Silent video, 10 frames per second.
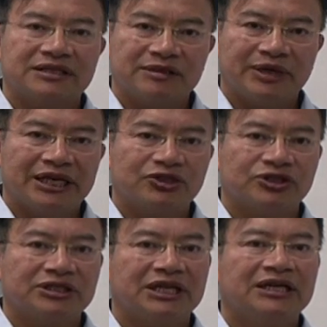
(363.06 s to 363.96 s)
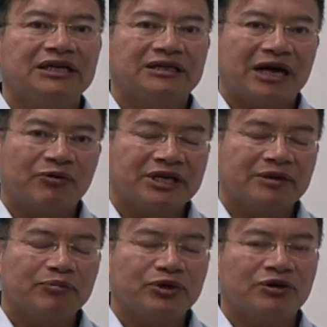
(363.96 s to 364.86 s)
the simulation that we
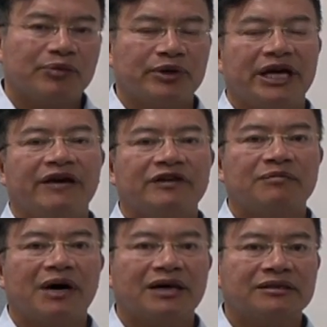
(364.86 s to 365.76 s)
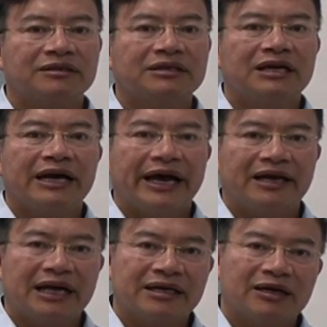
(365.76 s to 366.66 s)
can build a behavior model
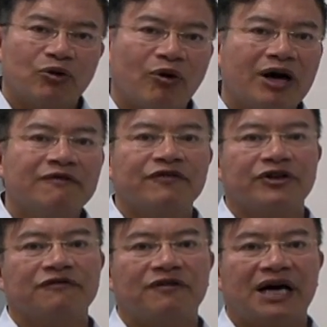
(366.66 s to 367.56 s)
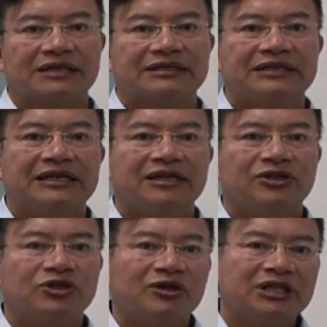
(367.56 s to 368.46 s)
and that can run very fast.
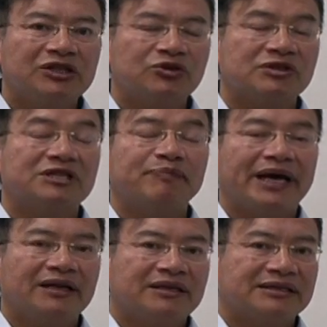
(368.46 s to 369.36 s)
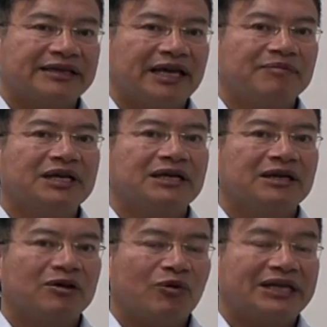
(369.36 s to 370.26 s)
You don't need to spend the same
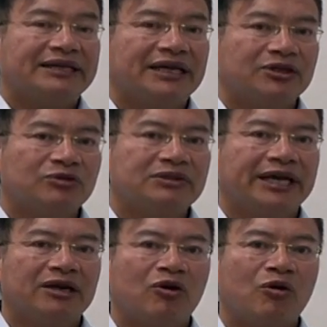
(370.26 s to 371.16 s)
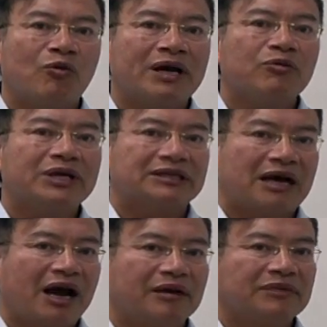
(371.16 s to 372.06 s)
one day, two day, or one
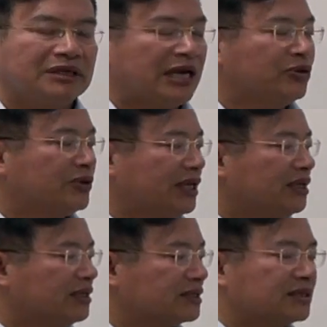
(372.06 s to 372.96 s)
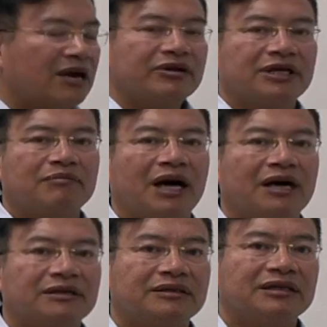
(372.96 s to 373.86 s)
week time that you get a surrogate
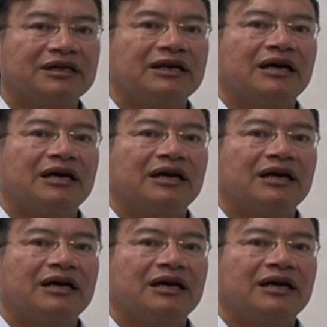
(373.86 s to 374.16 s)
model